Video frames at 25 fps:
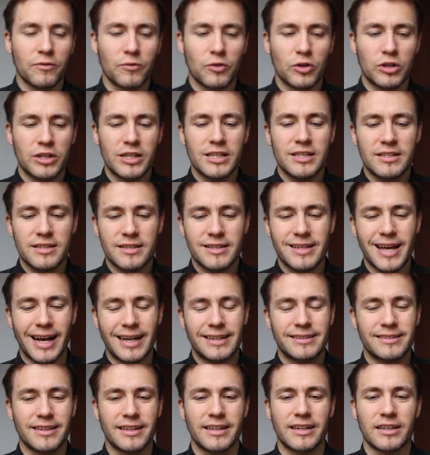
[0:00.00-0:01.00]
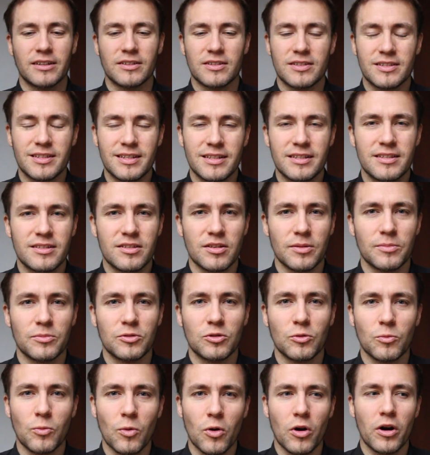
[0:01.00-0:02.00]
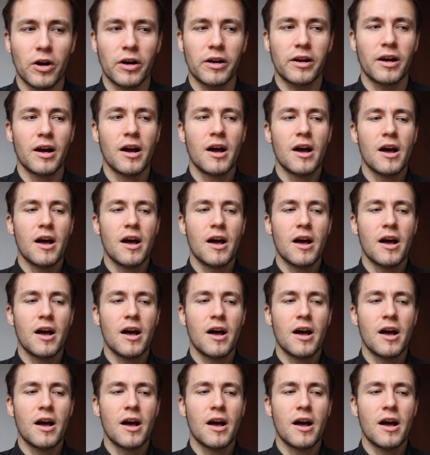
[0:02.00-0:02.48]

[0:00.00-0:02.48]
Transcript: for this tactical system to work.